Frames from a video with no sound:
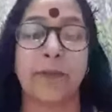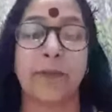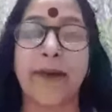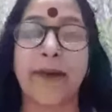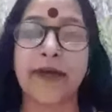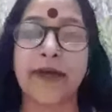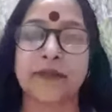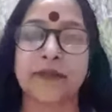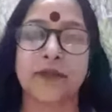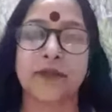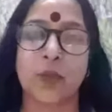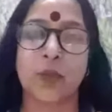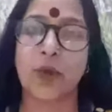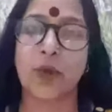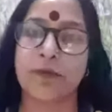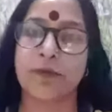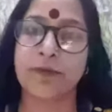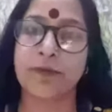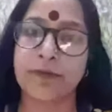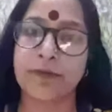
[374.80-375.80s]
But
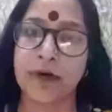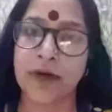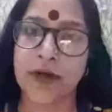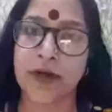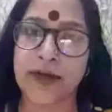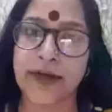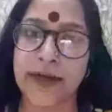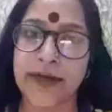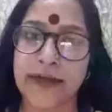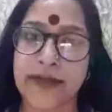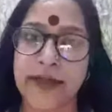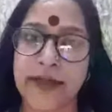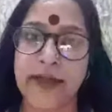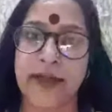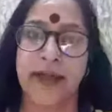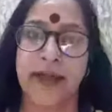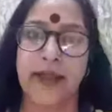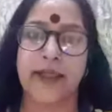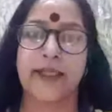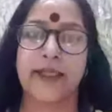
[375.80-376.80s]
we forget
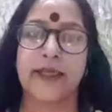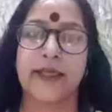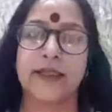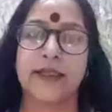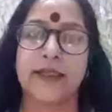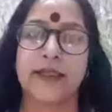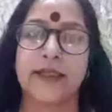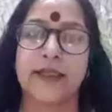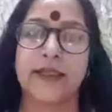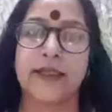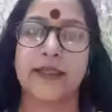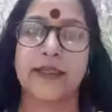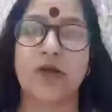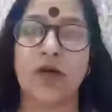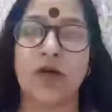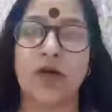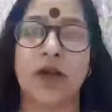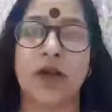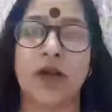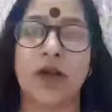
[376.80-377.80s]
that these
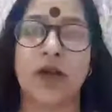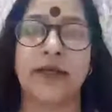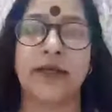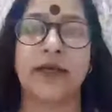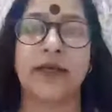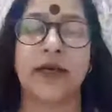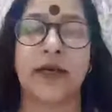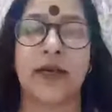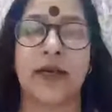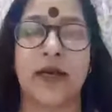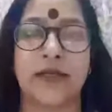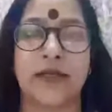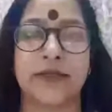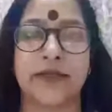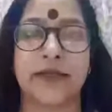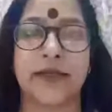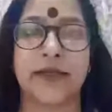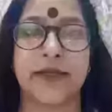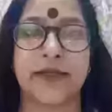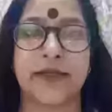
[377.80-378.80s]
online
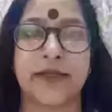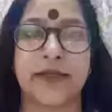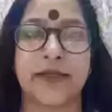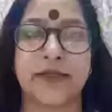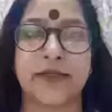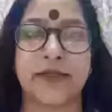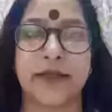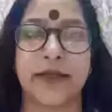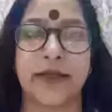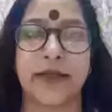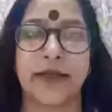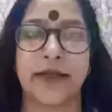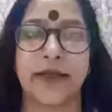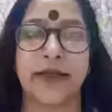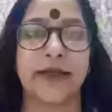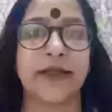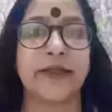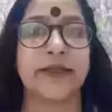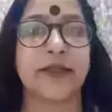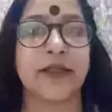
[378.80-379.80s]
classes
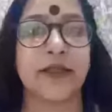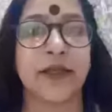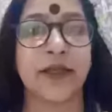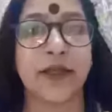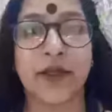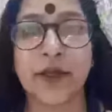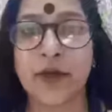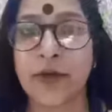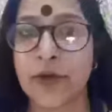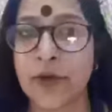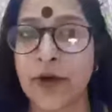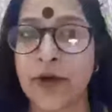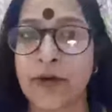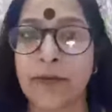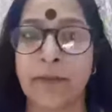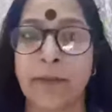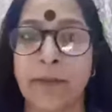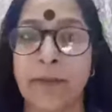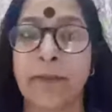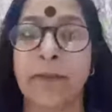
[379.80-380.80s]
is not
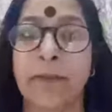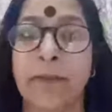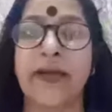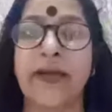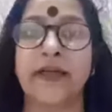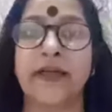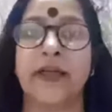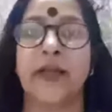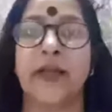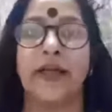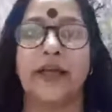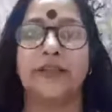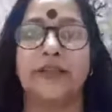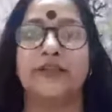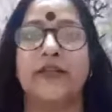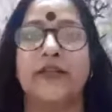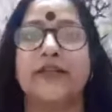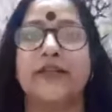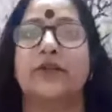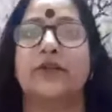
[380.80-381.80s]
made
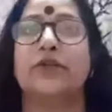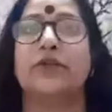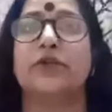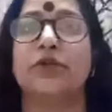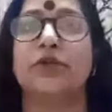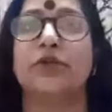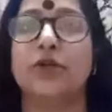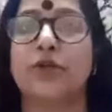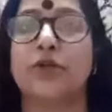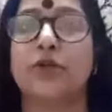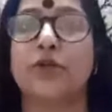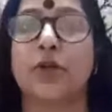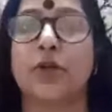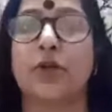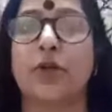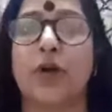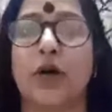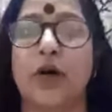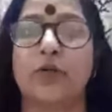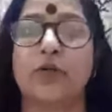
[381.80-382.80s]
just to
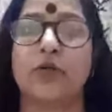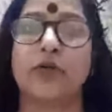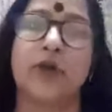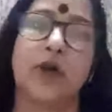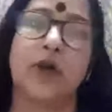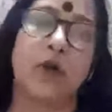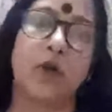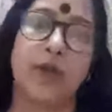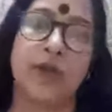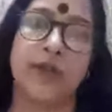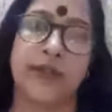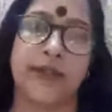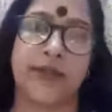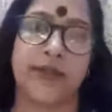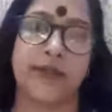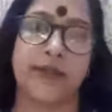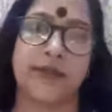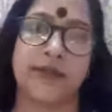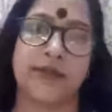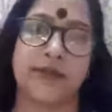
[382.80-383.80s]
throw out all the
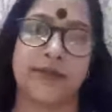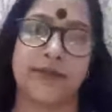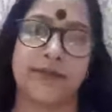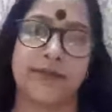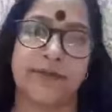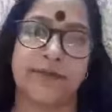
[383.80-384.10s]
things.